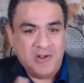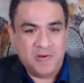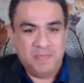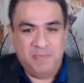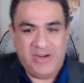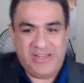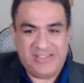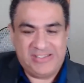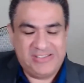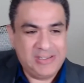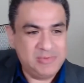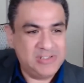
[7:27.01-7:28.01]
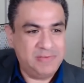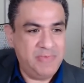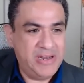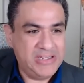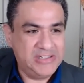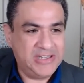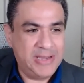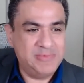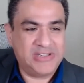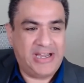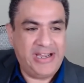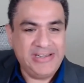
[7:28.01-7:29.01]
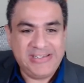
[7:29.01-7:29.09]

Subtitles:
But it seems that many times IT